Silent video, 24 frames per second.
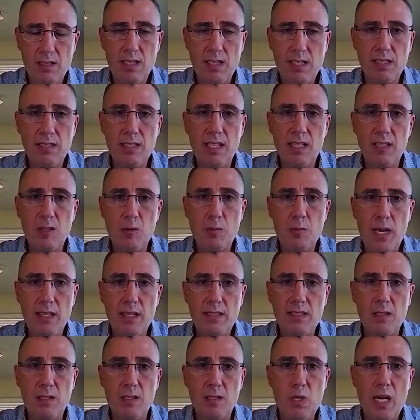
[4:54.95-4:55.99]
in the
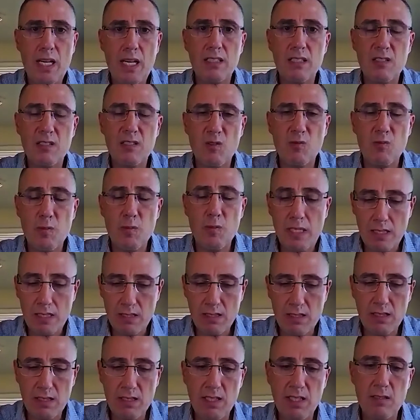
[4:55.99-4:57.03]
allopathic practice of
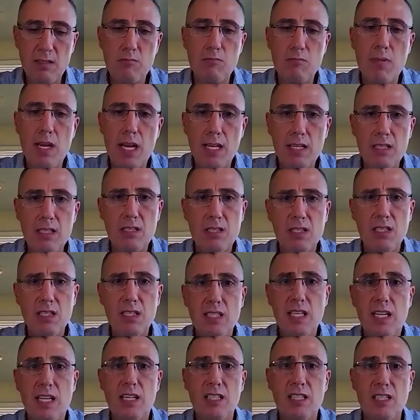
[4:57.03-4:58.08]
medicine in
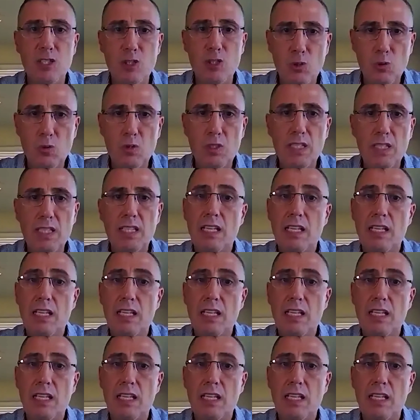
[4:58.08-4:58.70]
managing and curing